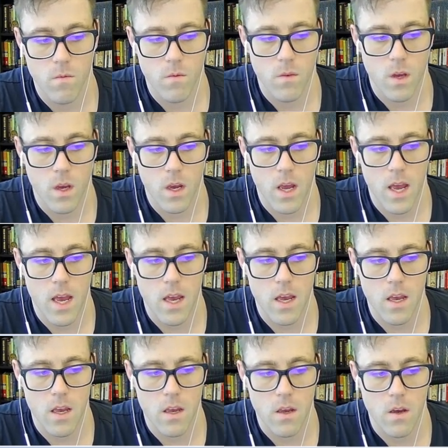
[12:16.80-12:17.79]

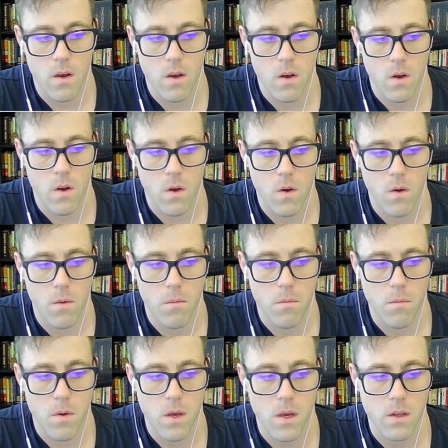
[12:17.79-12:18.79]
a
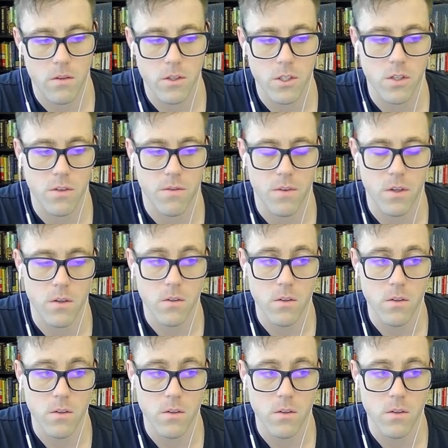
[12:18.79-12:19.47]
pick list field